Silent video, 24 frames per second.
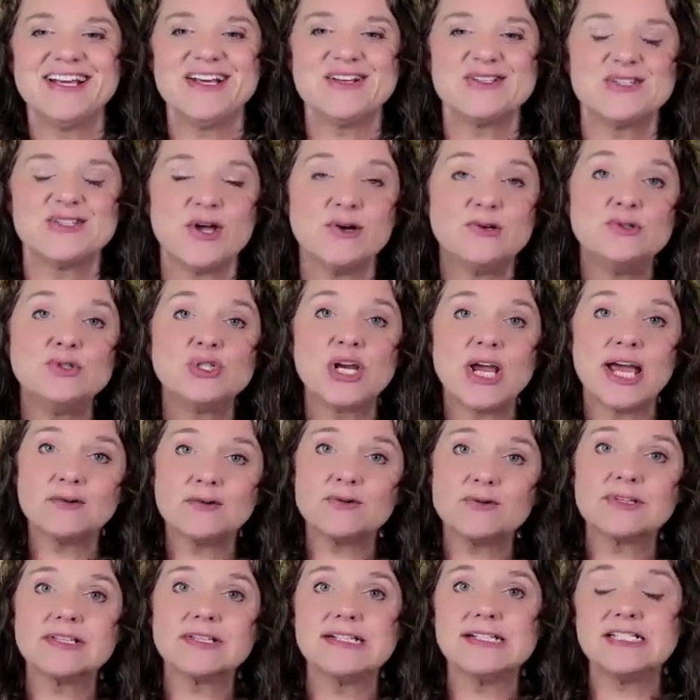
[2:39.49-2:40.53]
So
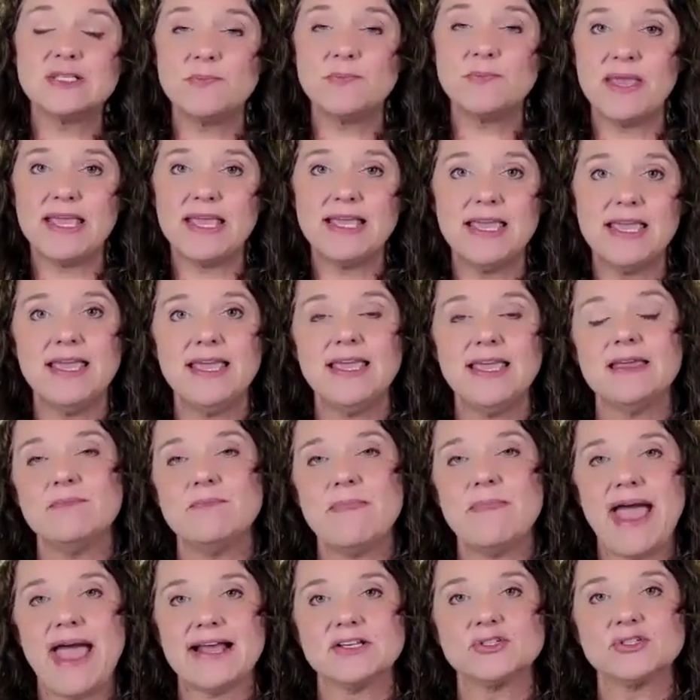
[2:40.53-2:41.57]
generally speaking, in
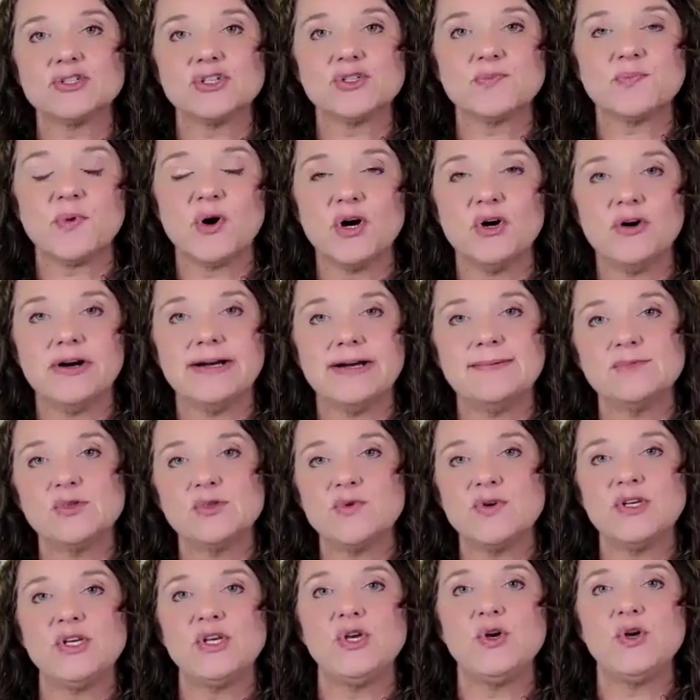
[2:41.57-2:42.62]
master's programs,
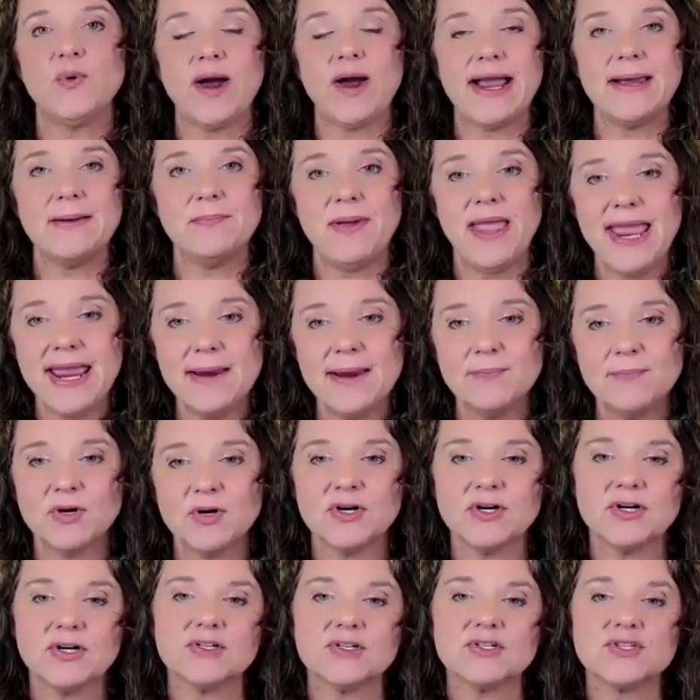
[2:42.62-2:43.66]
when you write
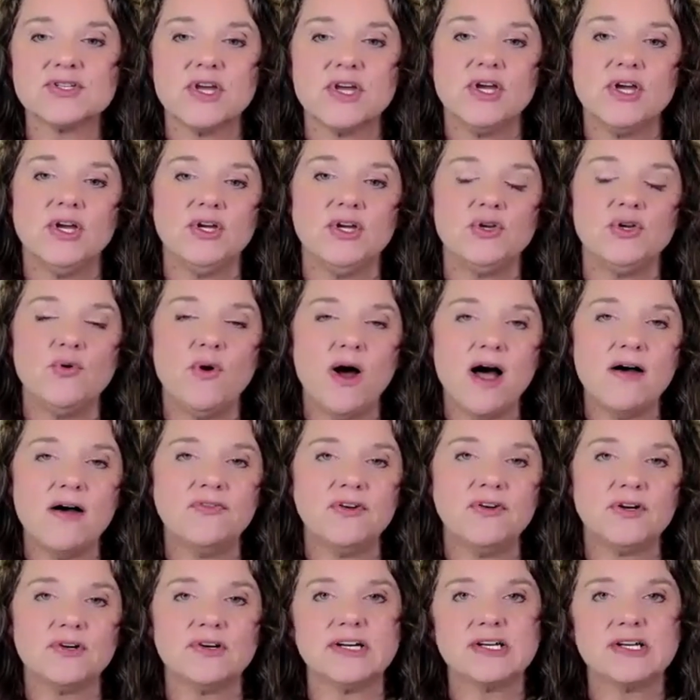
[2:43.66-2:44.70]
papers, you
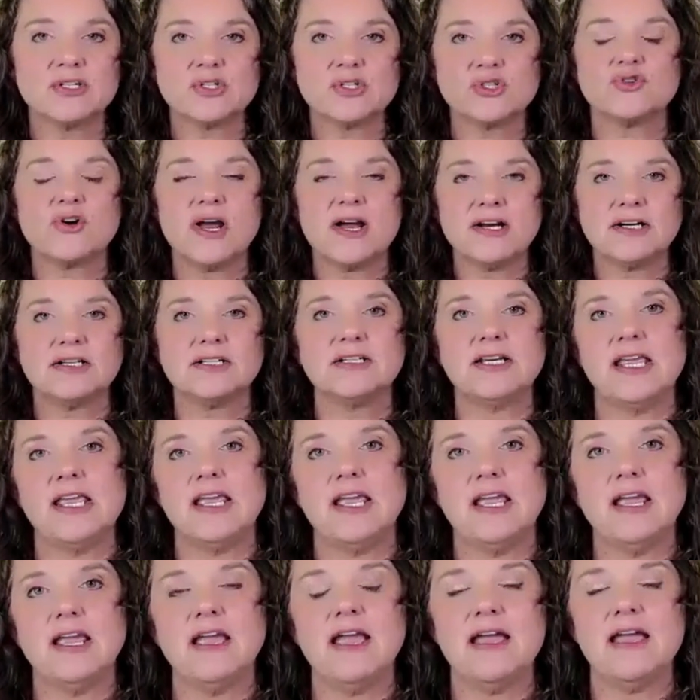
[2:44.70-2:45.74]
often are
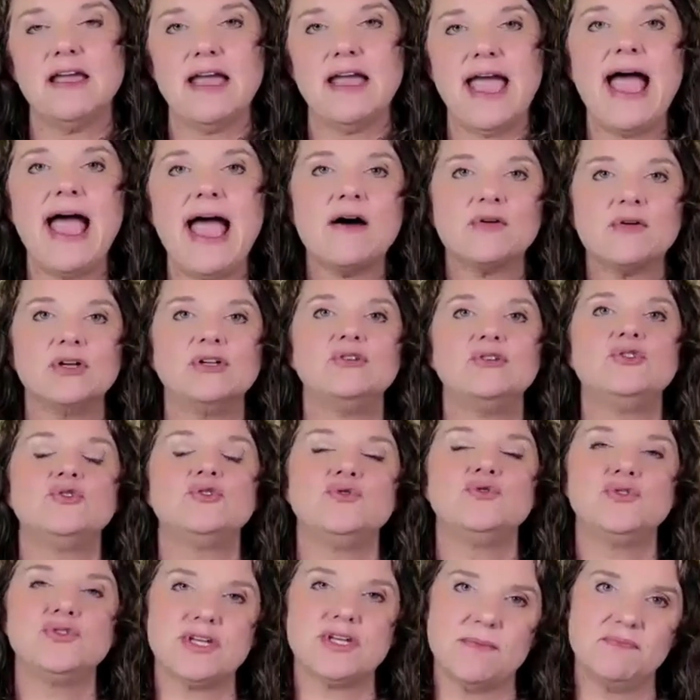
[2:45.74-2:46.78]
instructing how to
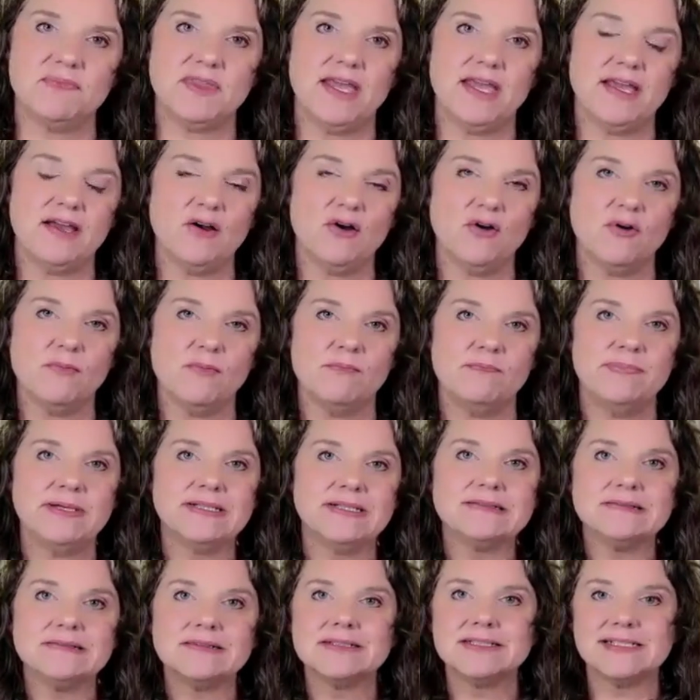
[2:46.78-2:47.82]
do something or
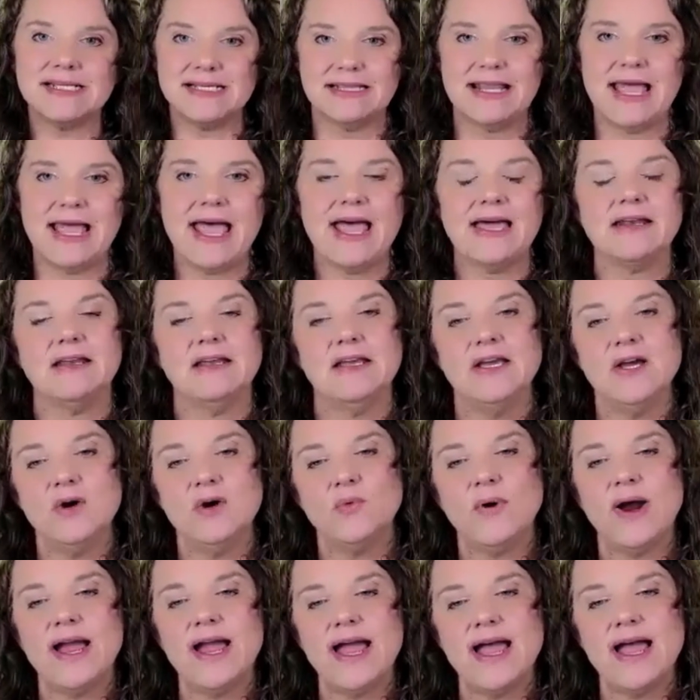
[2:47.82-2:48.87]
building that.
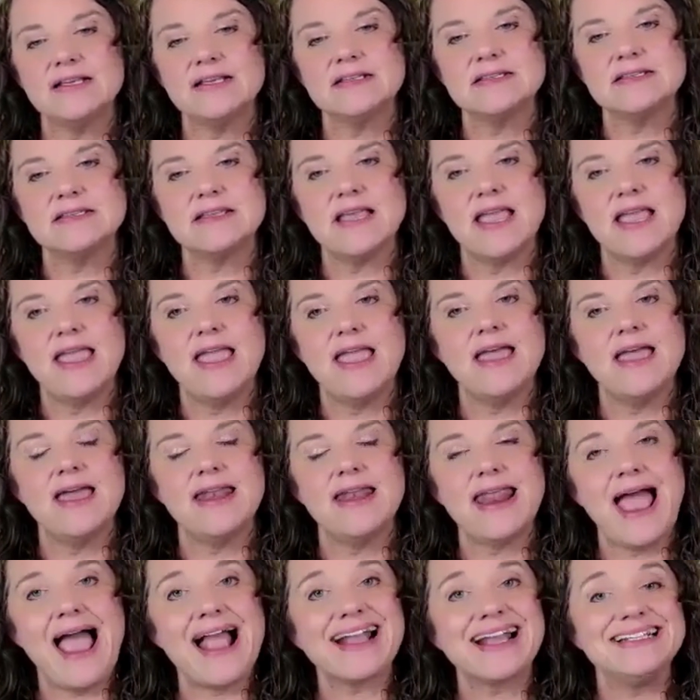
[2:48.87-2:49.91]
Whereas in
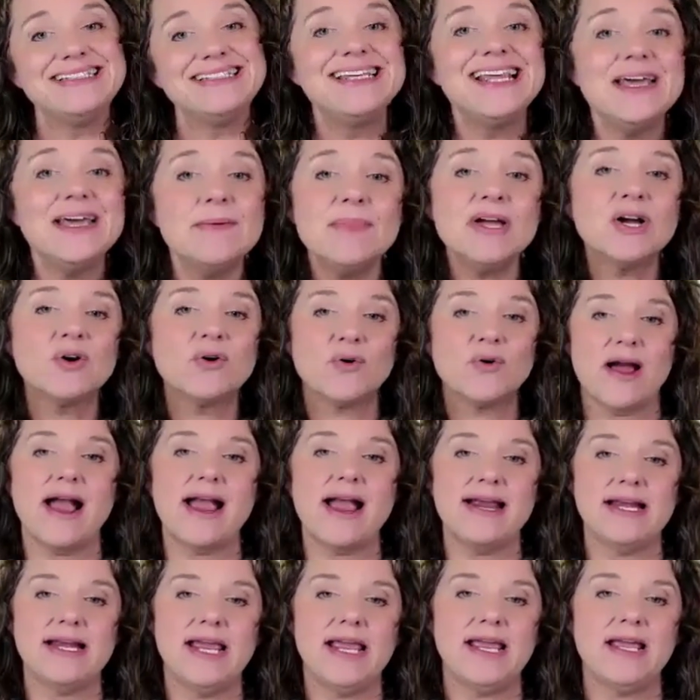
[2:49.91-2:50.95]
academic
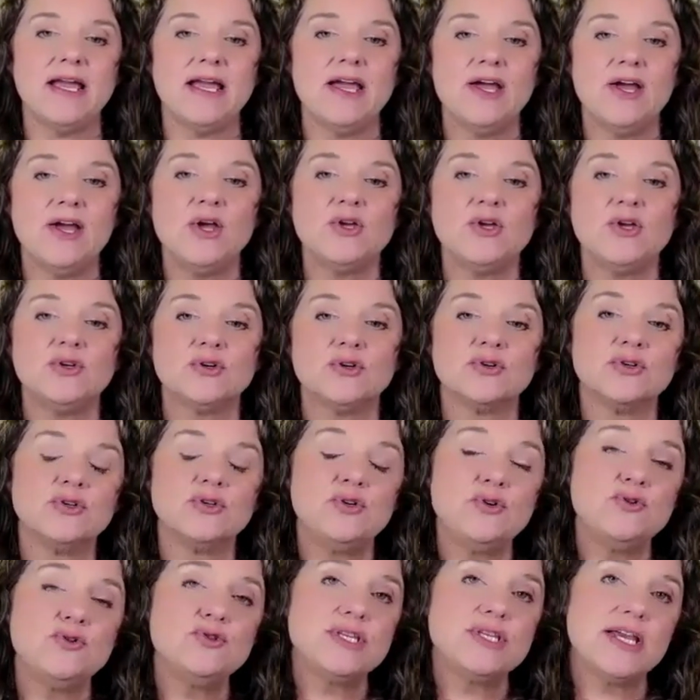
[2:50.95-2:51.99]
writing, you're
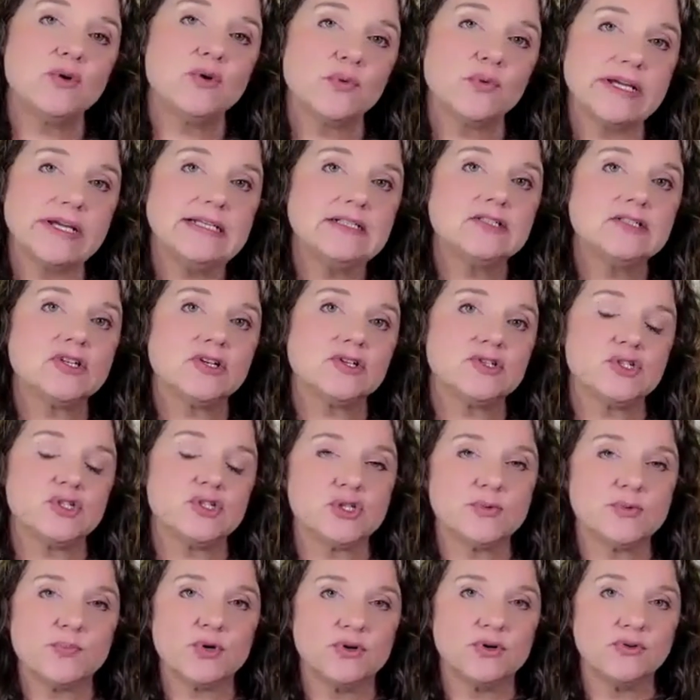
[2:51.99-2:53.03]
using research
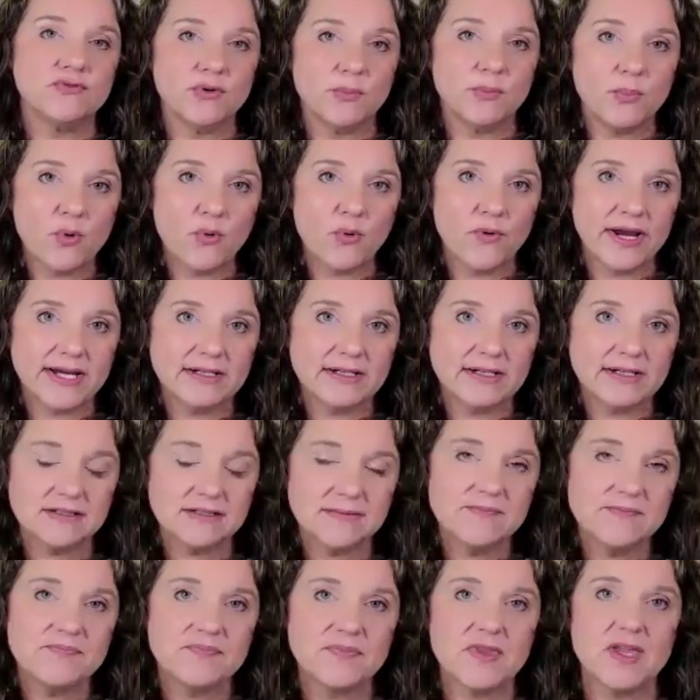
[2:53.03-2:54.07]
to prove a point,
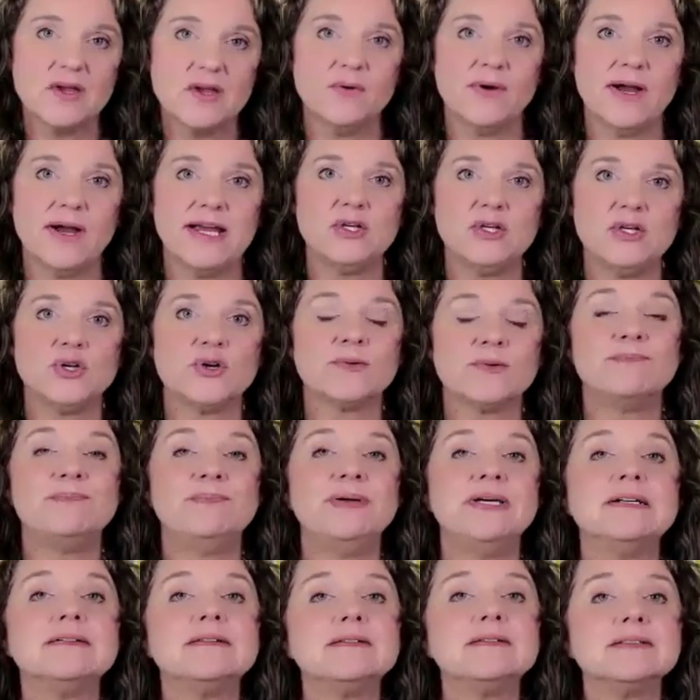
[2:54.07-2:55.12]
right? You're
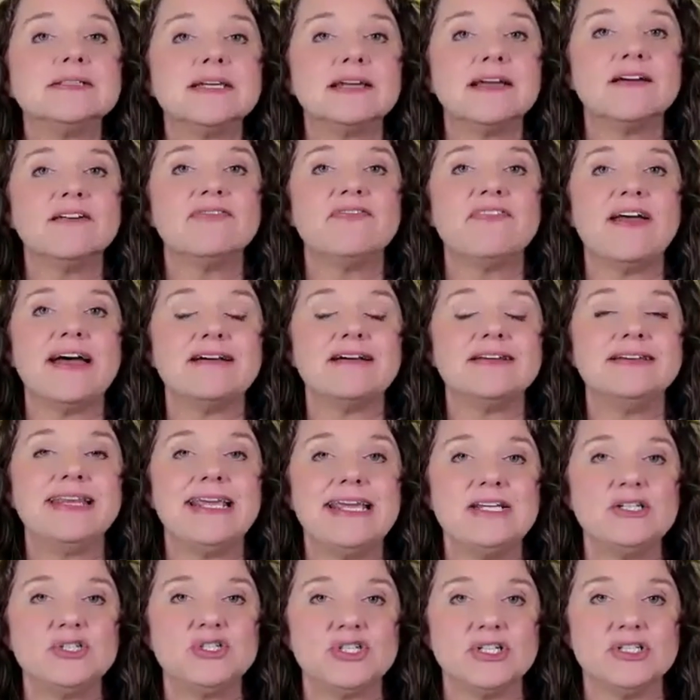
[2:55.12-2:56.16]
building a
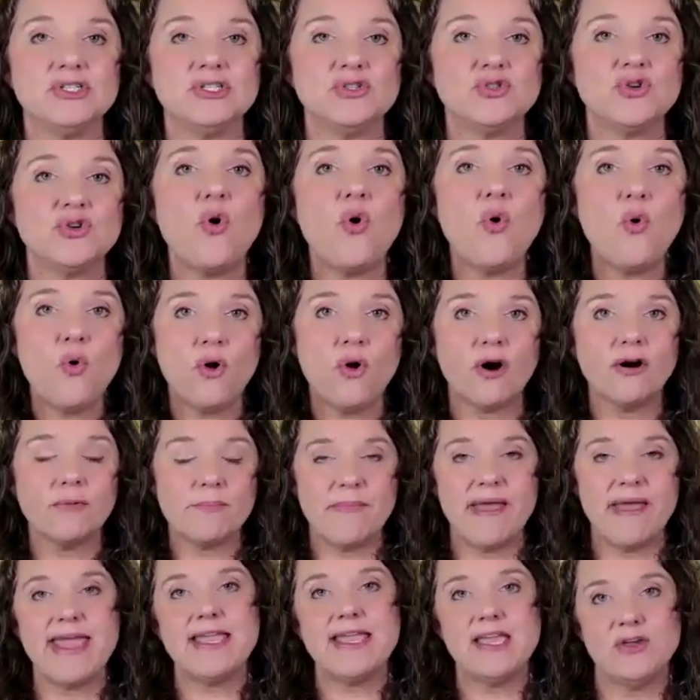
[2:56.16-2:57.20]
foundation toward
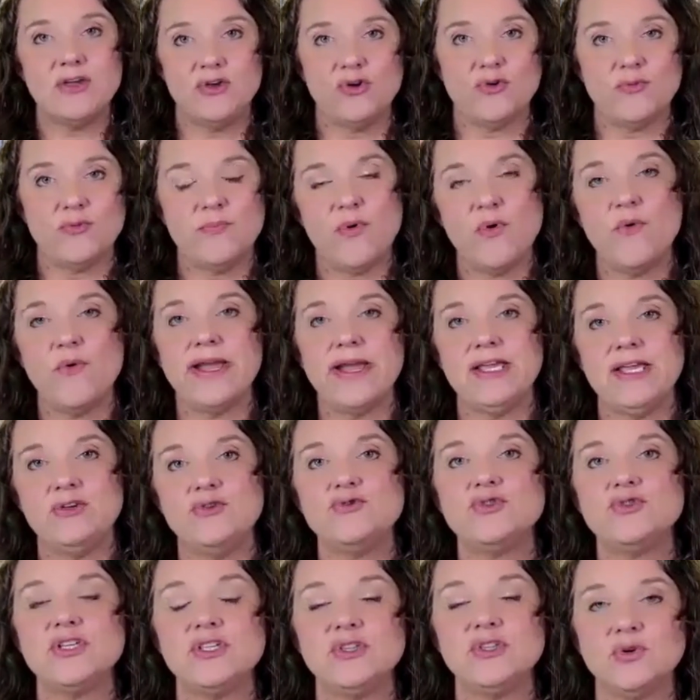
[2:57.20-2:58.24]
making your point
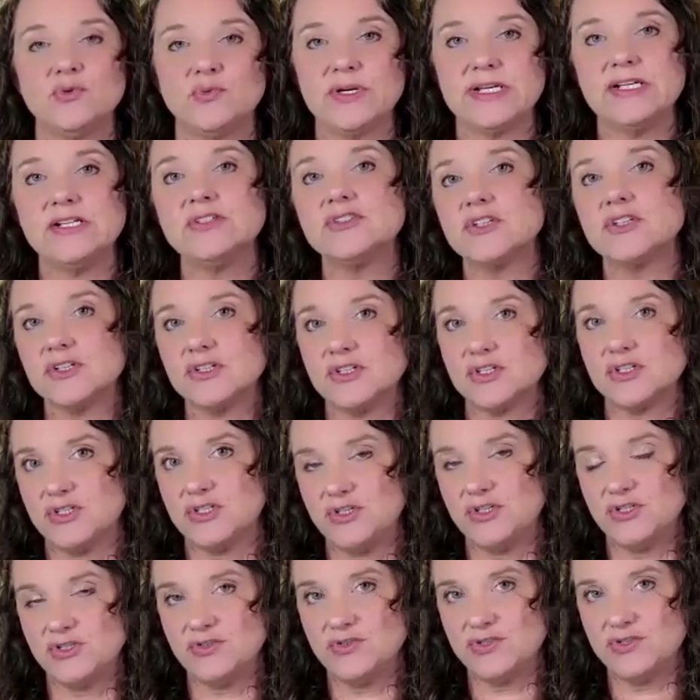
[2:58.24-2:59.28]
using the research to
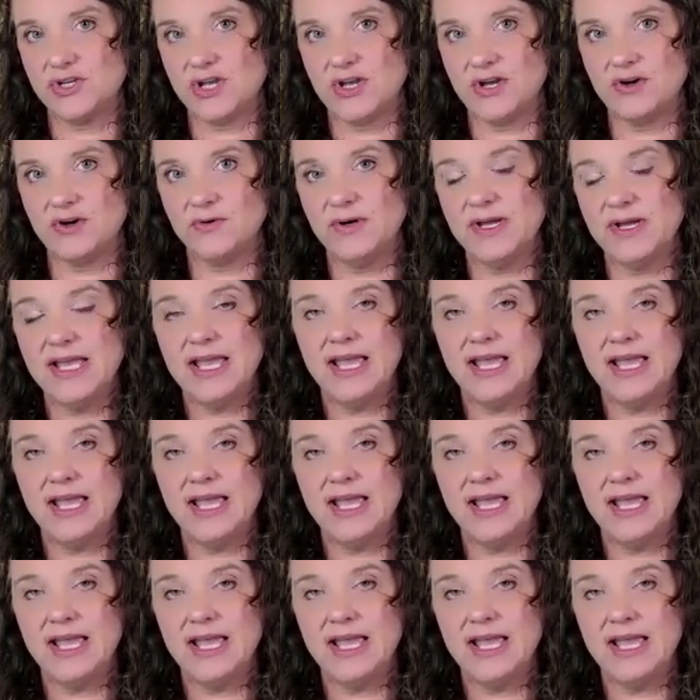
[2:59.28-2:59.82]
do so.